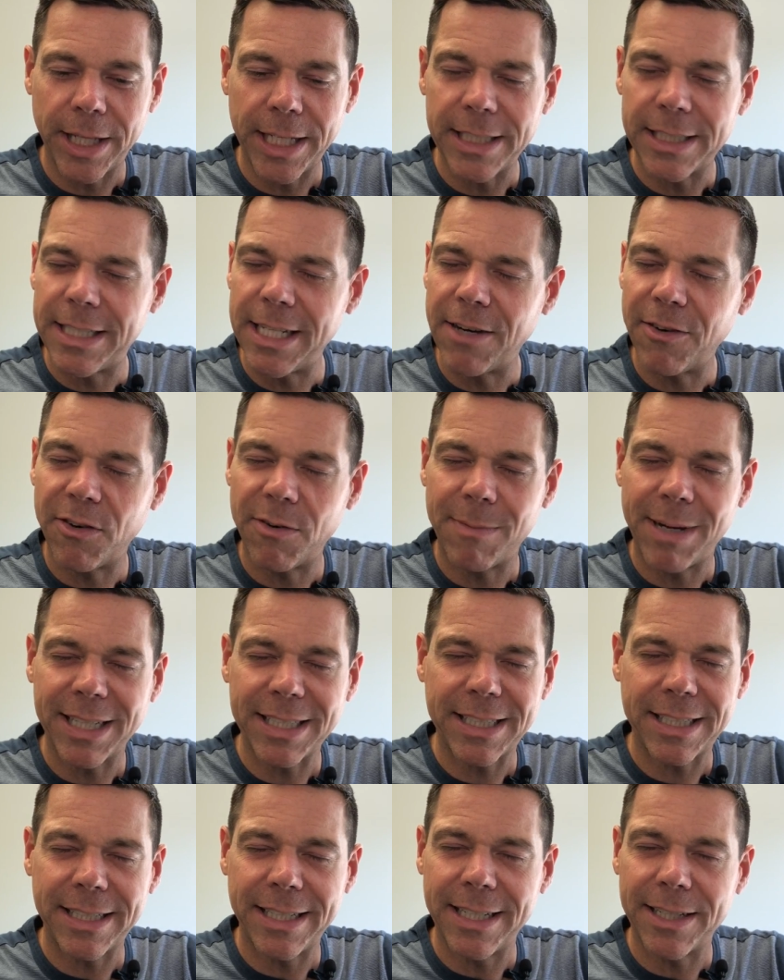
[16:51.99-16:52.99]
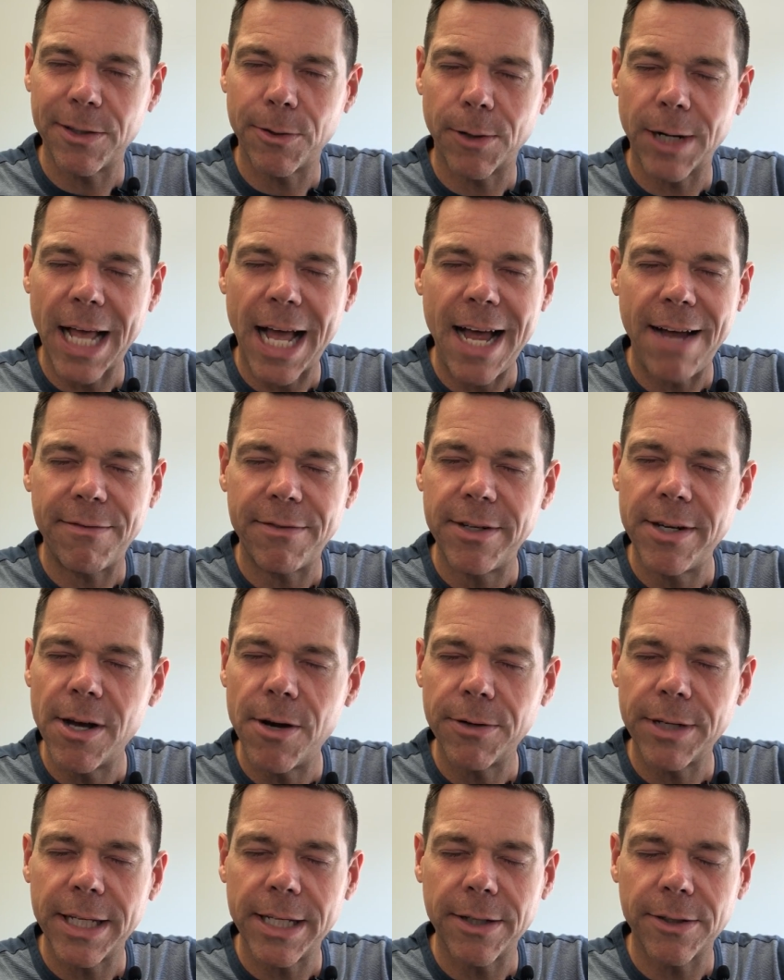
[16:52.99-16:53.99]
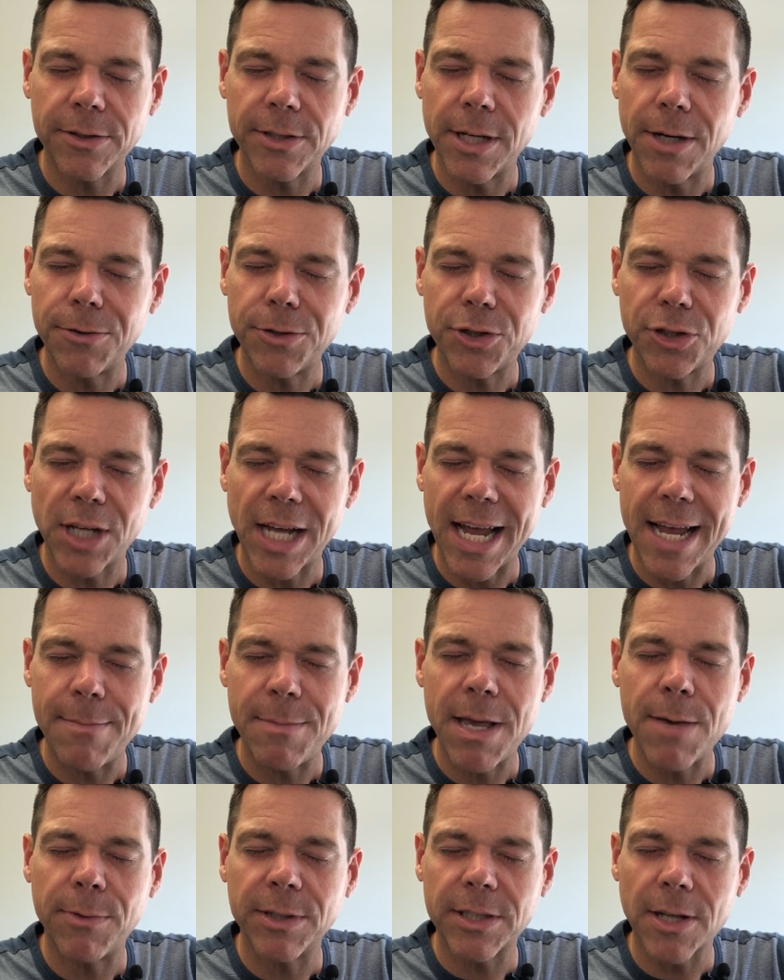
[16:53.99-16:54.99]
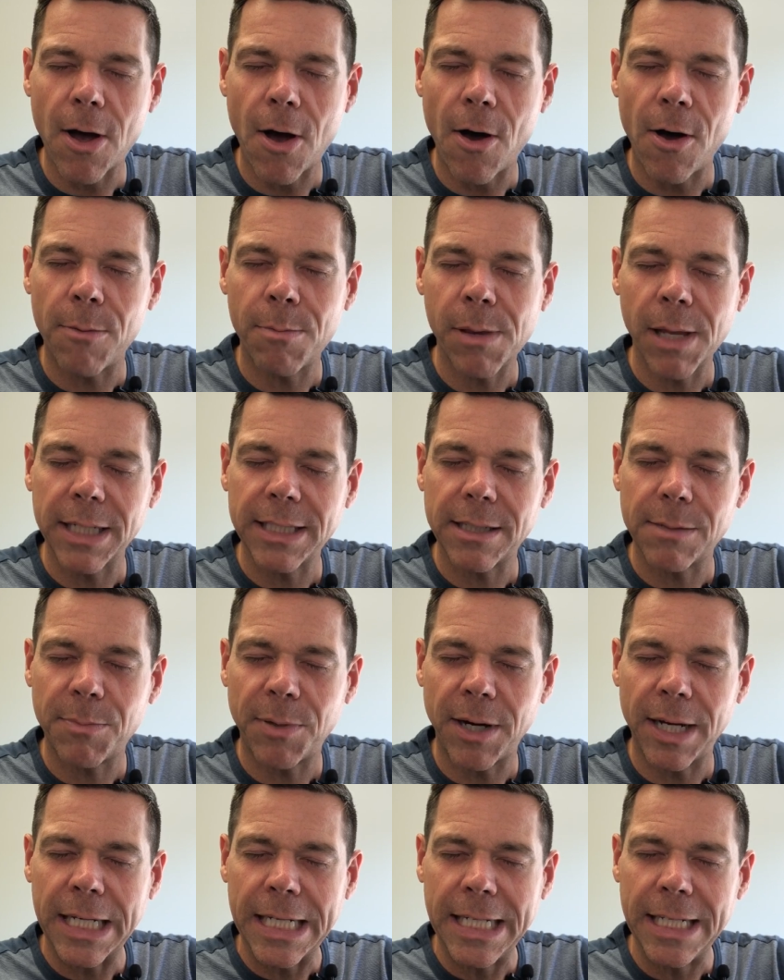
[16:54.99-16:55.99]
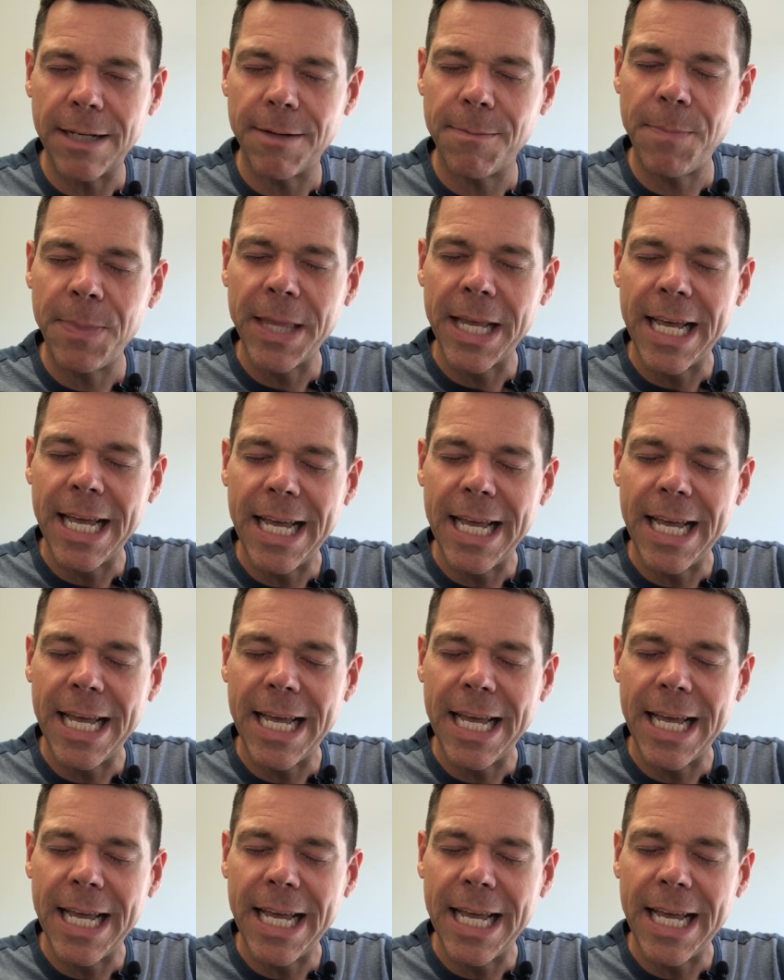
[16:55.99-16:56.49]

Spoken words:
He's dealt with my sin, Lord. I have no guilt, no shame. It was all placed upon him.